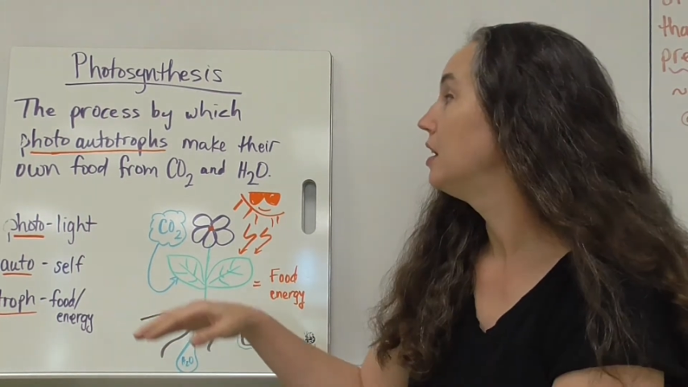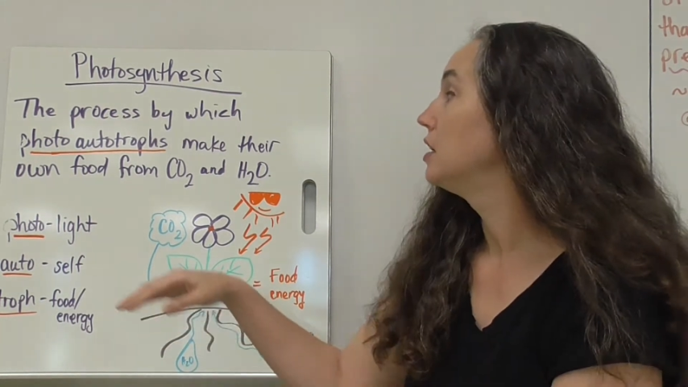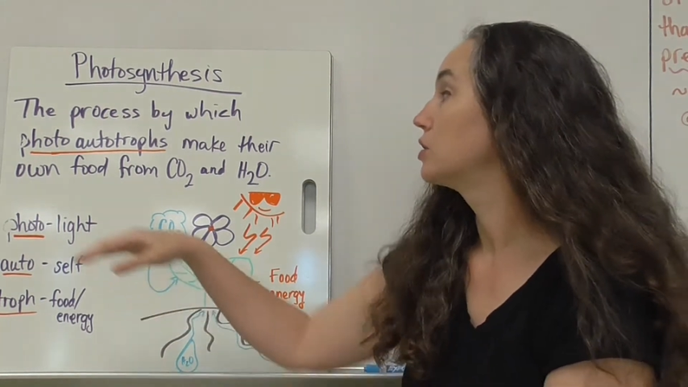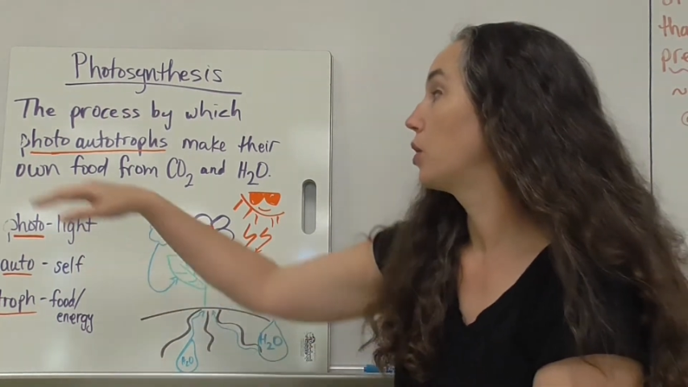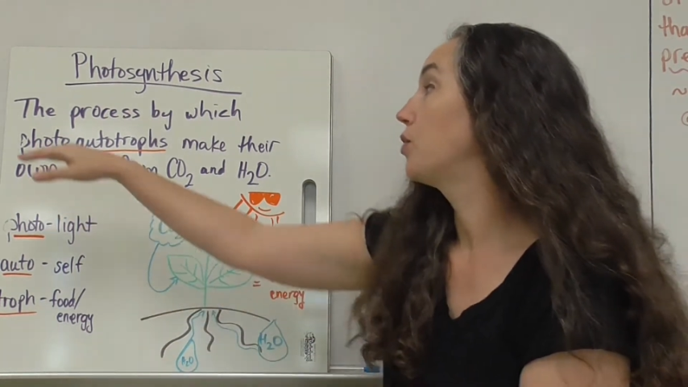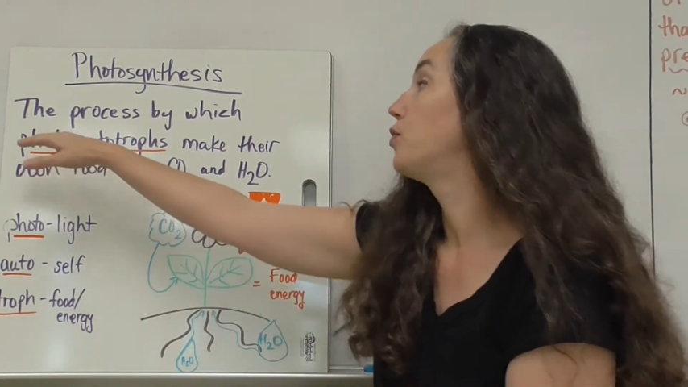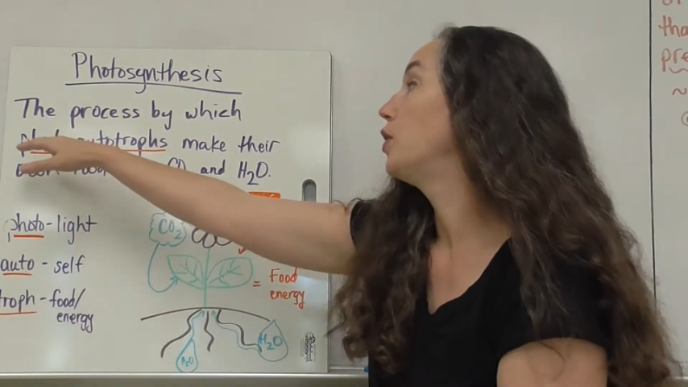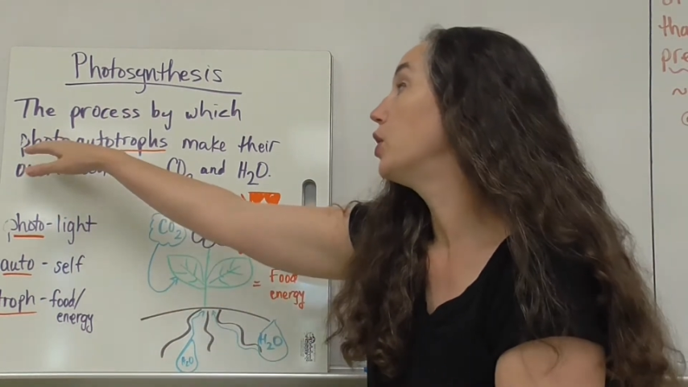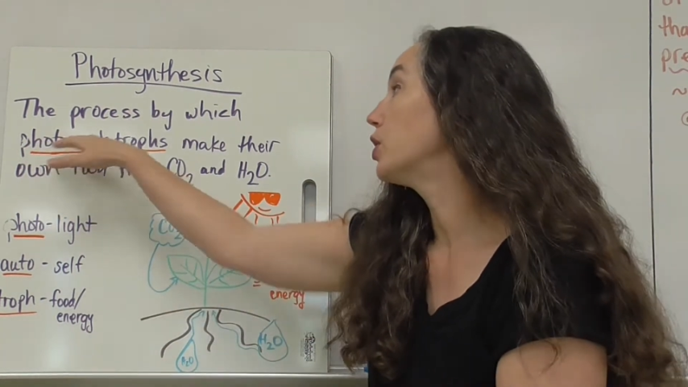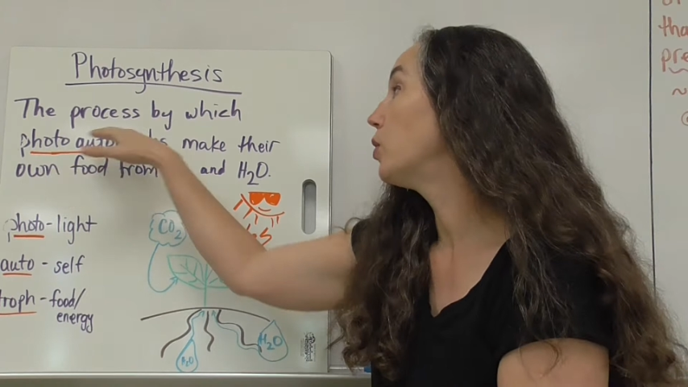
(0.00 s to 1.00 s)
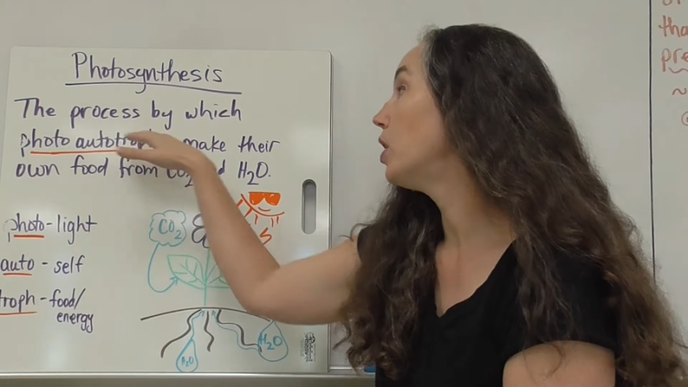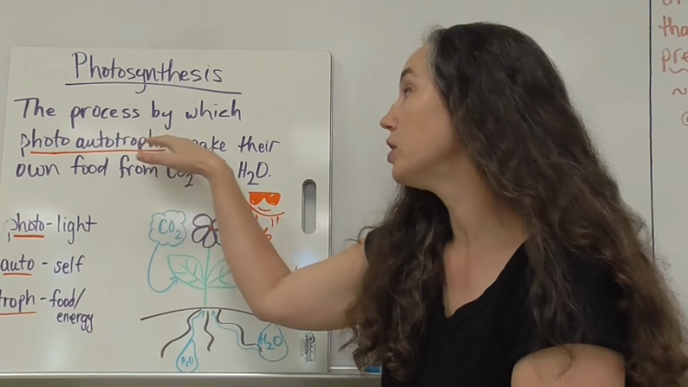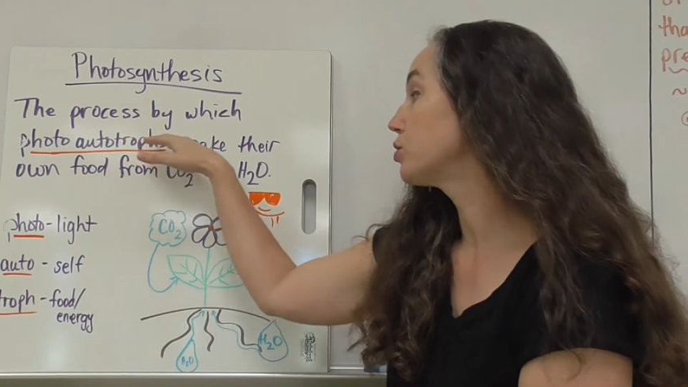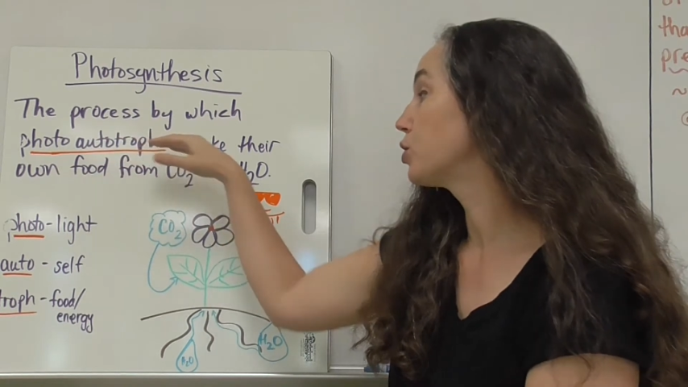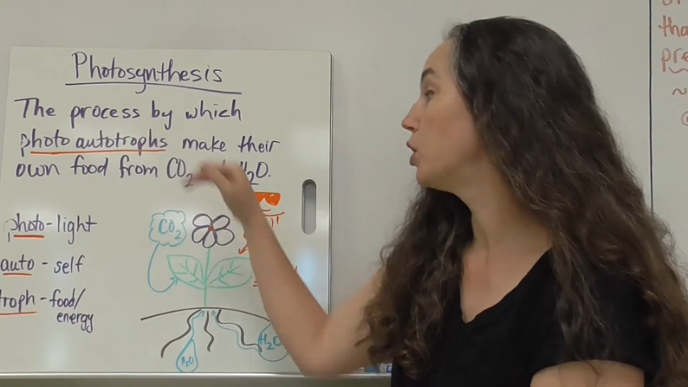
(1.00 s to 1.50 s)
So
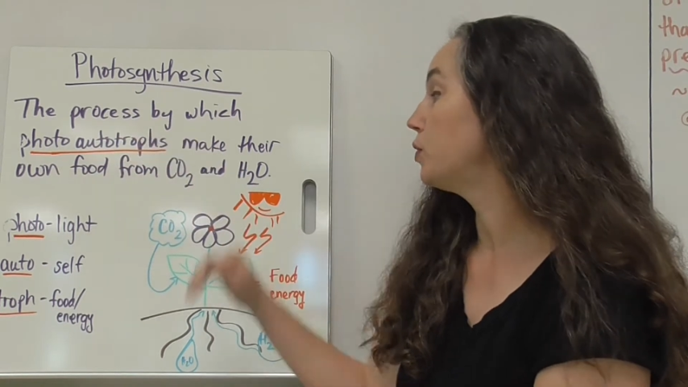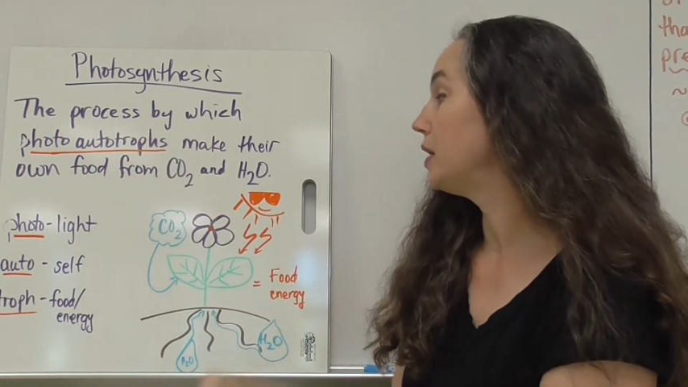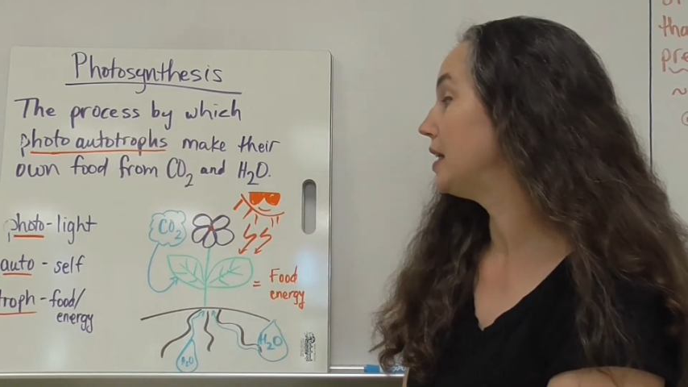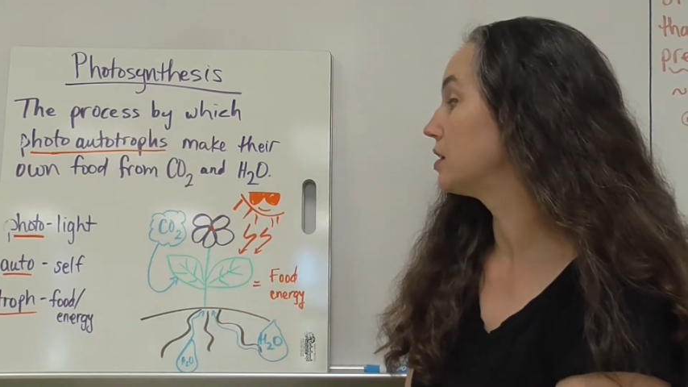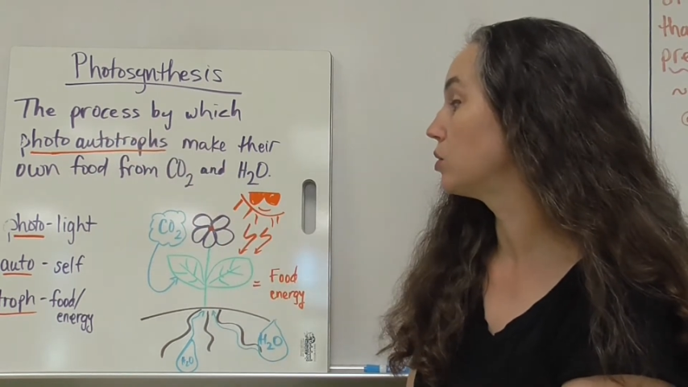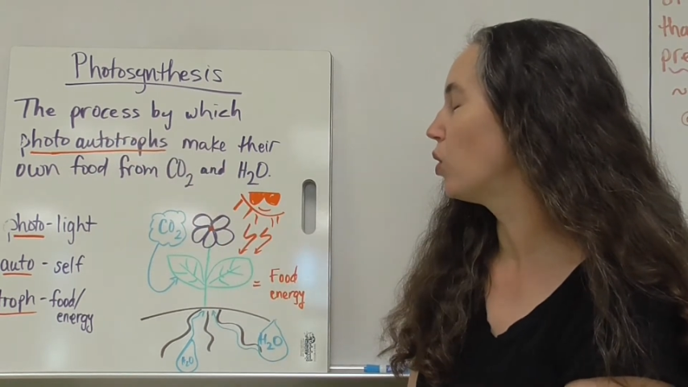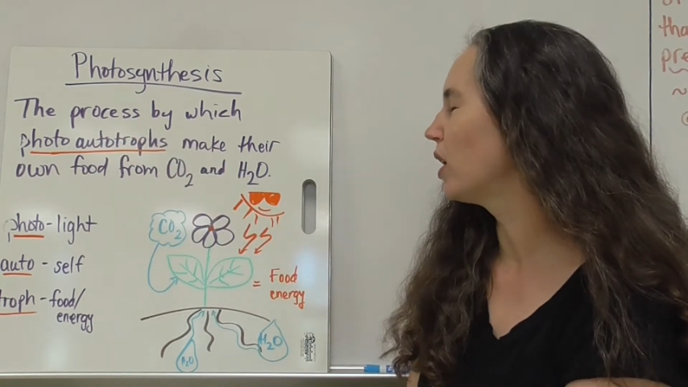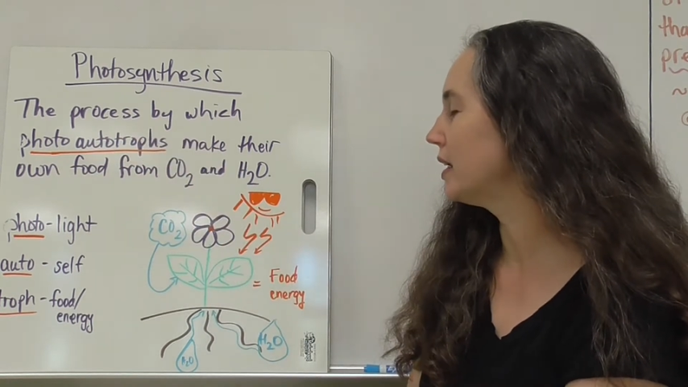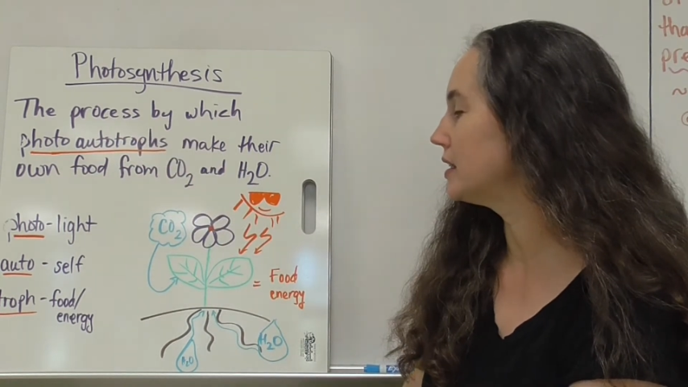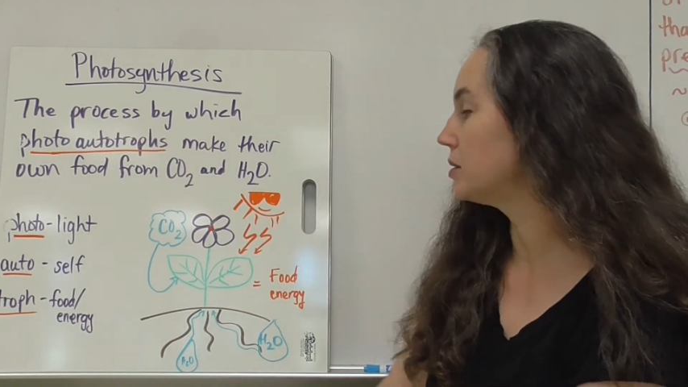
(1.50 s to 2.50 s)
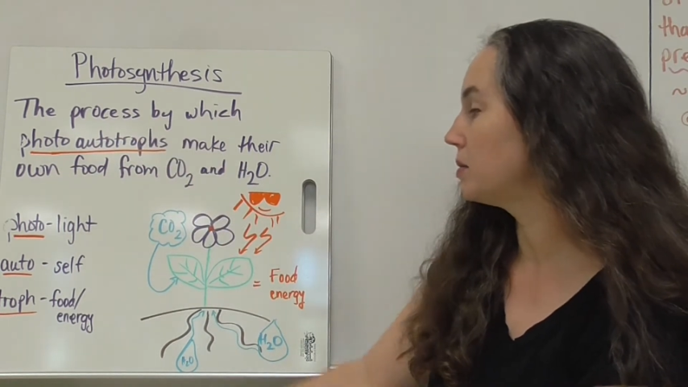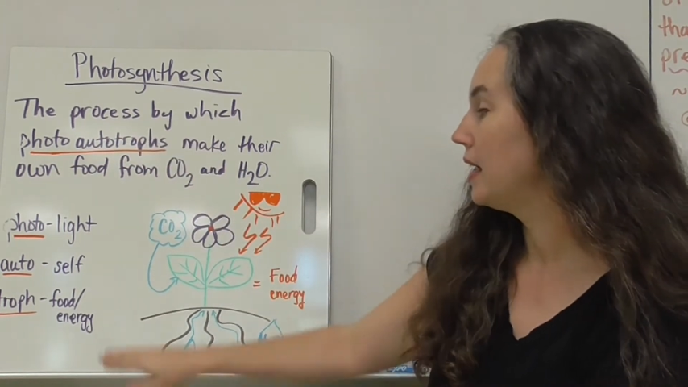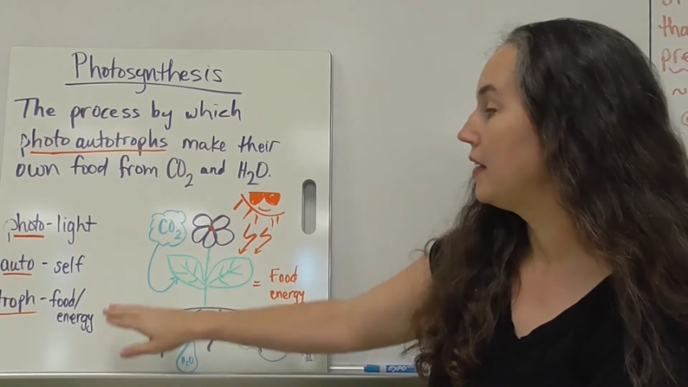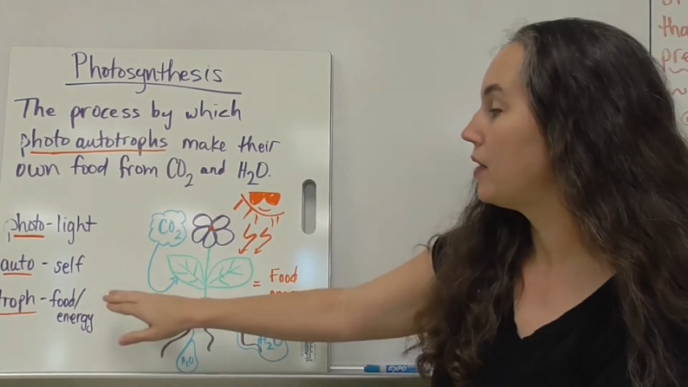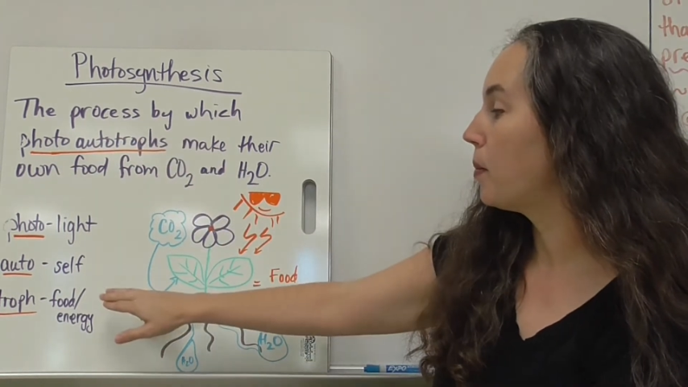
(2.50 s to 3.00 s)
photoautotroph is an
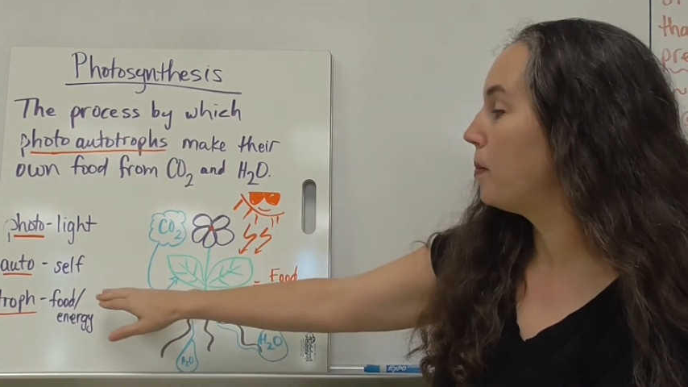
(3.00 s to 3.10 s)
organism that